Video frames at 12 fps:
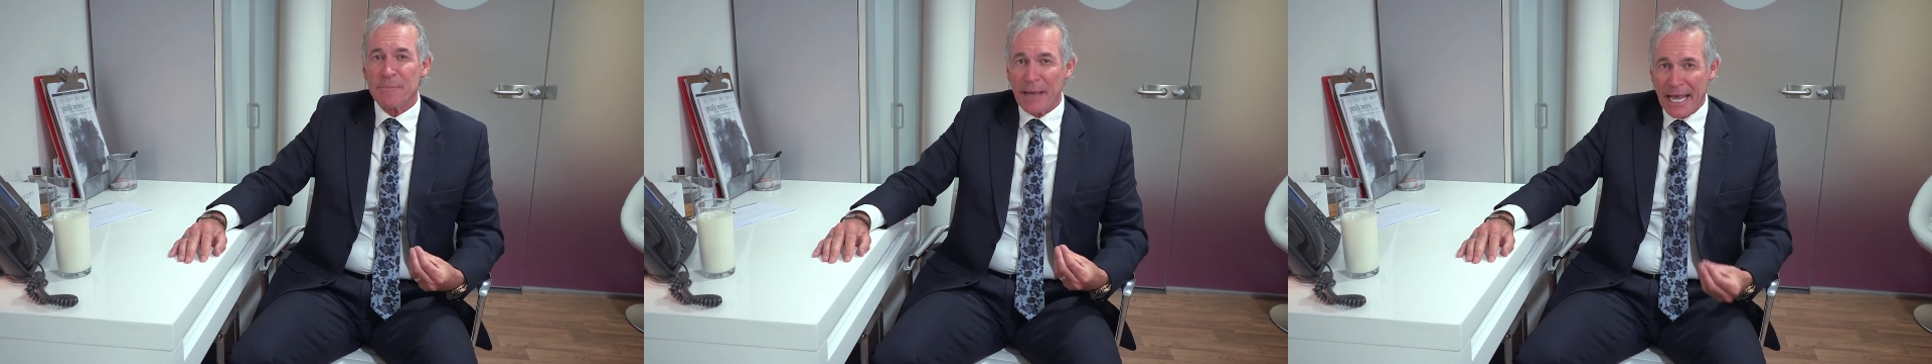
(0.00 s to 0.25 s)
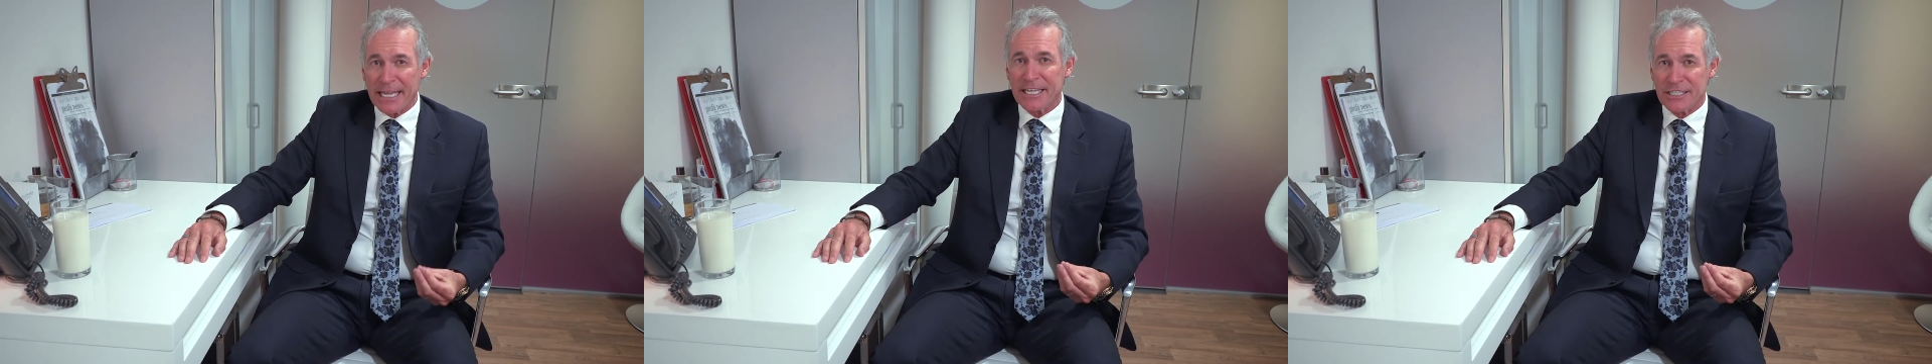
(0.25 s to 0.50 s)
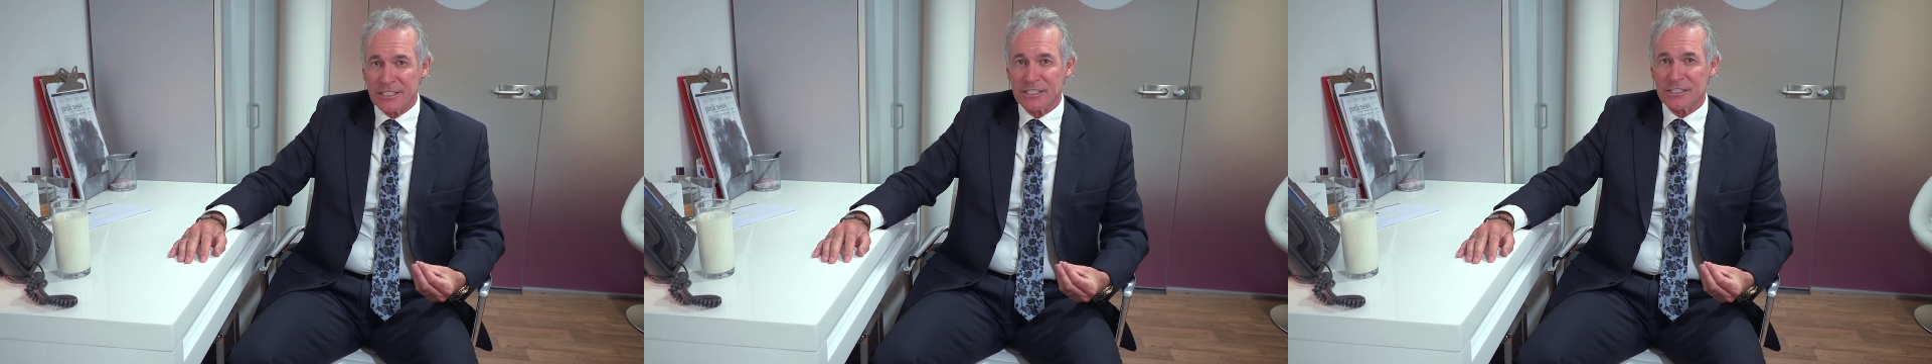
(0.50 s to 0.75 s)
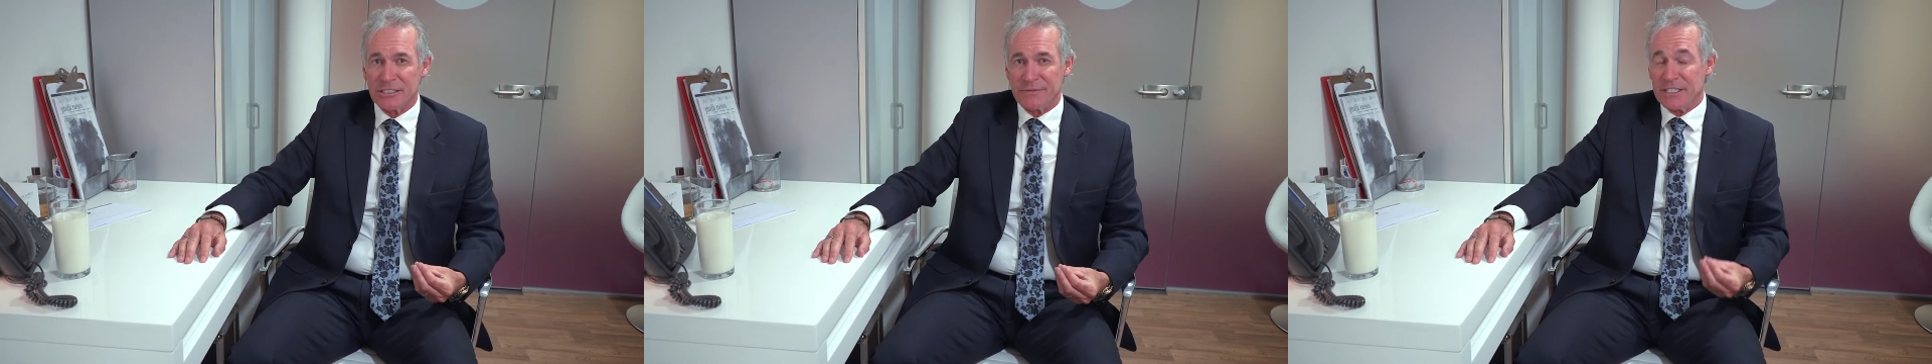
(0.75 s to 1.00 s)
package
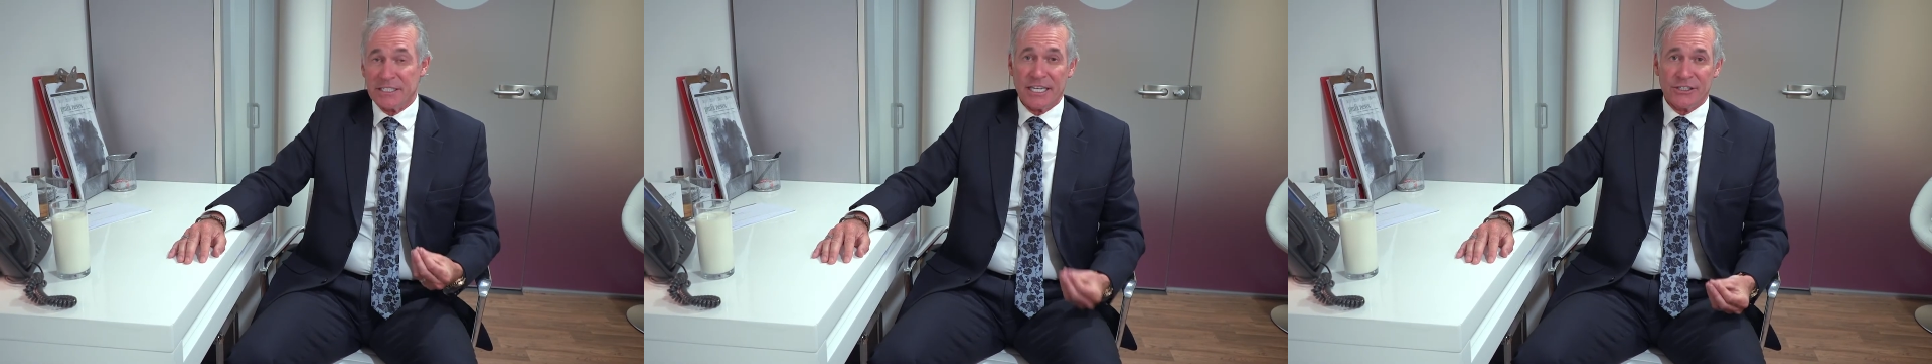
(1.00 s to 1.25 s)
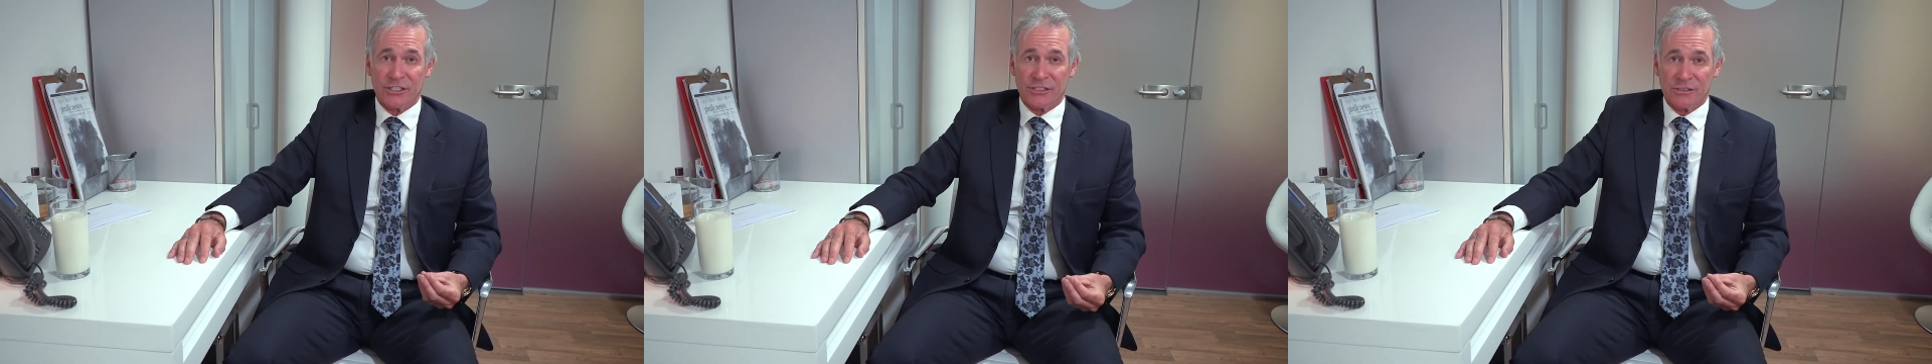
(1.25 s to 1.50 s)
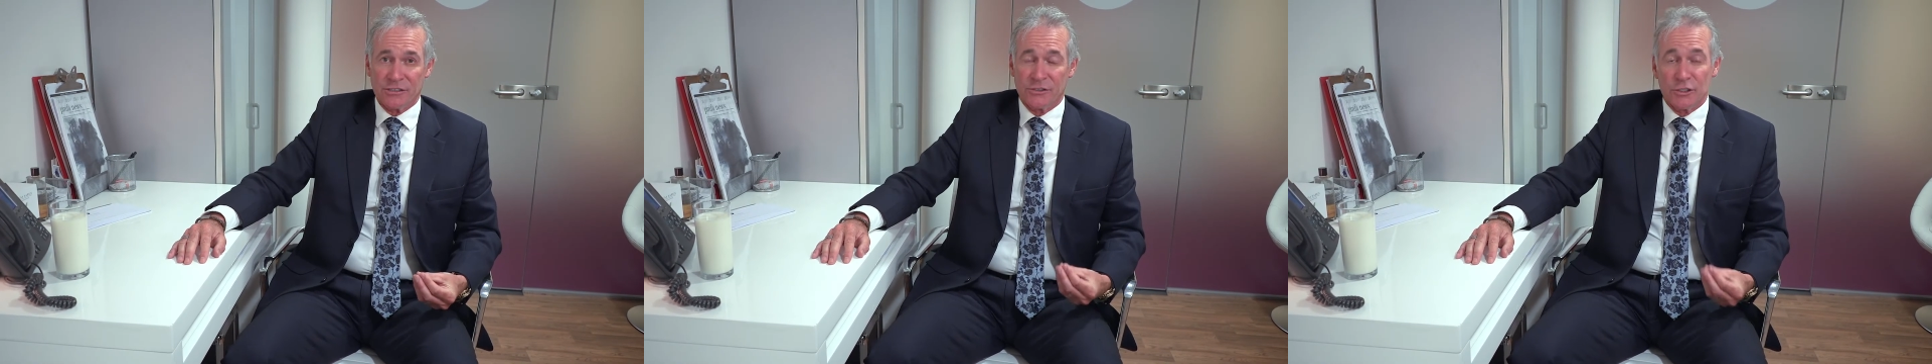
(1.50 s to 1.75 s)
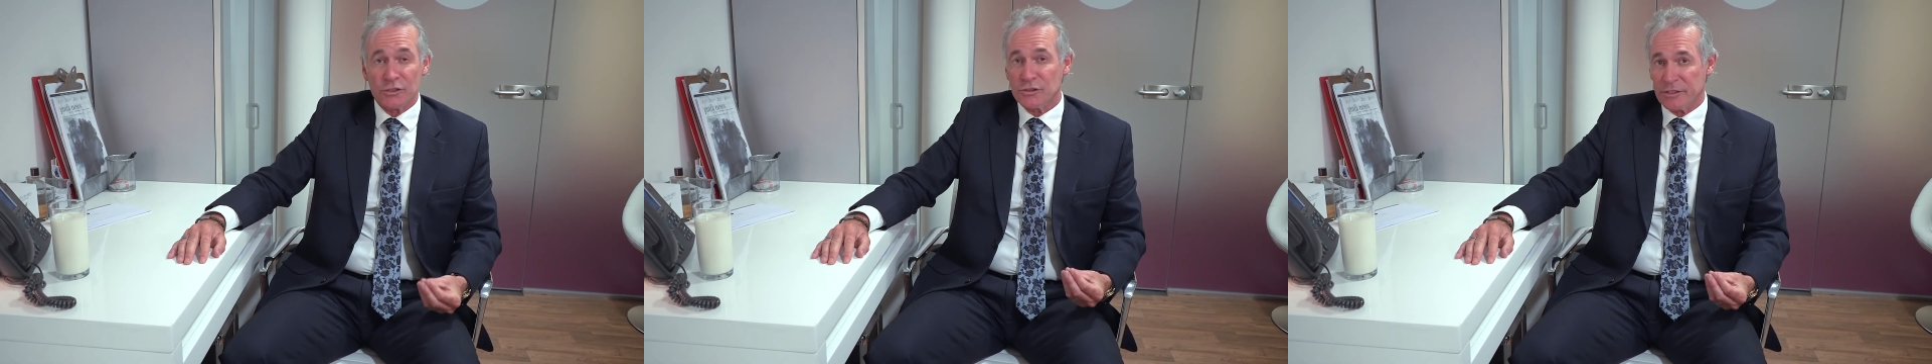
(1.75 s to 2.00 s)
of essential
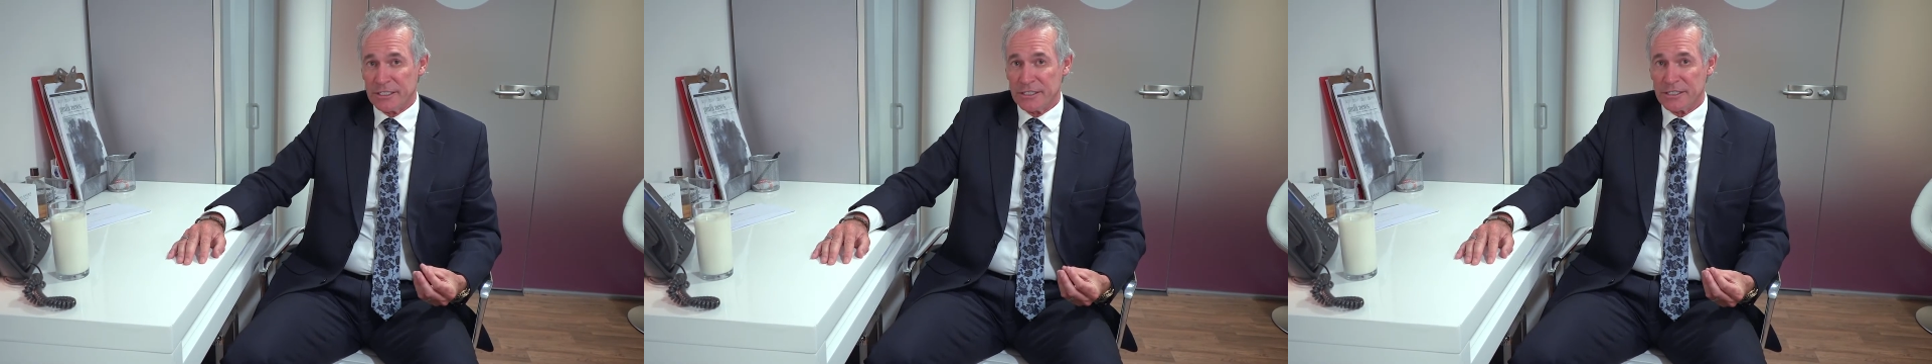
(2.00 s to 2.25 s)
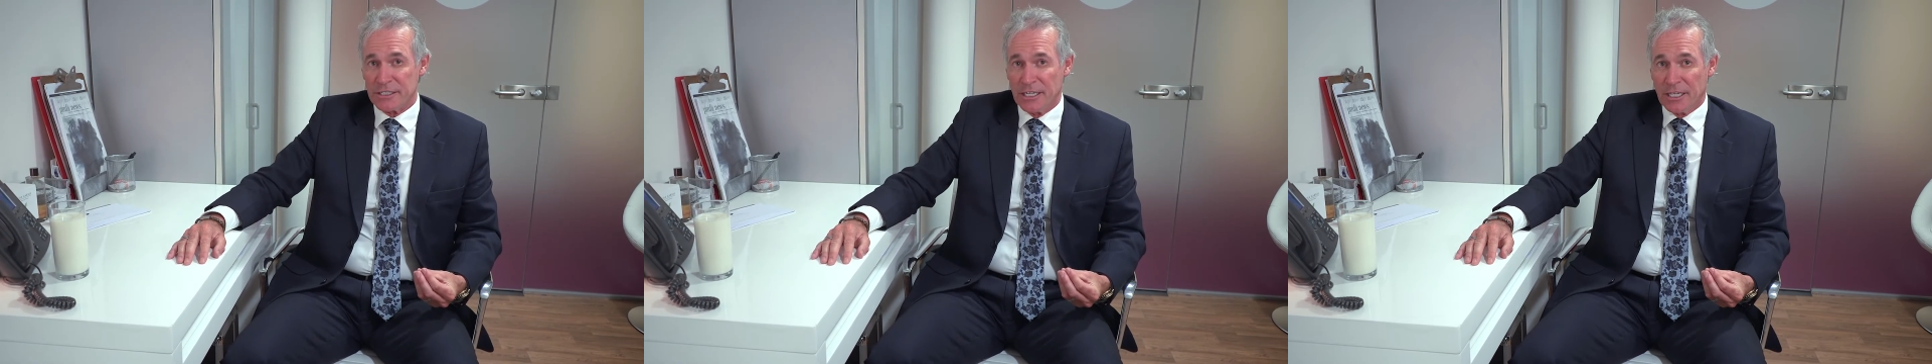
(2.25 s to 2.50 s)
nutrients,